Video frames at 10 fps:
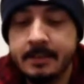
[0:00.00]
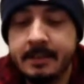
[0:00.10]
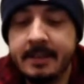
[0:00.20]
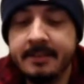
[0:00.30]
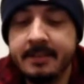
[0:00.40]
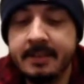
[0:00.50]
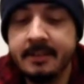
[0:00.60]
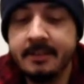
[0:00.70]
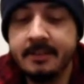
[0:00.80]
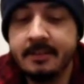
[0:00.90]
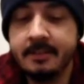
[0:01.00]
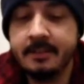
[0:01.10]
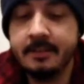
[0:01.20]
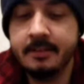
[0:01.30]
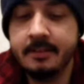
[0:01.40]
this is,
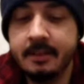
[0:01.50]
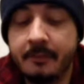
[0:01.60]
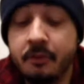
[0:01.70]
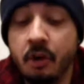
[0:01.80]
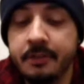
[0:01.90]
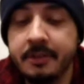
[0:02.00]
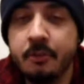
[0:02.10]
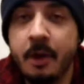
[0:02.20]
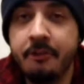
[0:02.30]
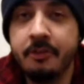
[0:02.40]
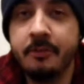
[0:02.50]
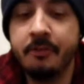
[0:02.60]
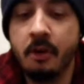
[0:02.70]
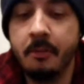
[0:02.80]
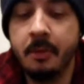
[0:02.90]
I've got this question
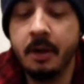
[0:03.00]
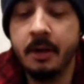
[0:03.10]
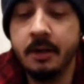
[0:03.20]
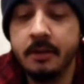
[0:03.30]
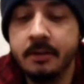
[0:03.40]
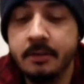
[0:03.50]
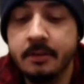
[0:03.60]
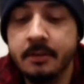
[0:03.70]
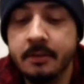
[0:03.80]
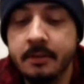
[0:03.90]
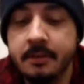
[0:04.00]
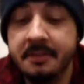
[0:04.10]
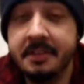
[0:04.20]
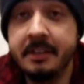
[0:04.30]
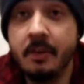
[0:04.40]
from
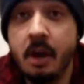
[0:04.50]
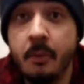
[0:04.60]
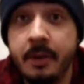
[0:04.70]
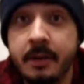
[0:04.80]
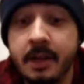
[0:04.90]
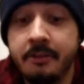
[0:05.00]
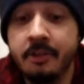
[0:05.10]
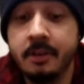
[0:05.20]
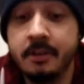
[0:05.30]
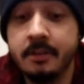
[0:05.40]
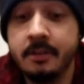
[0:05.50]
Steve Irwin, actually.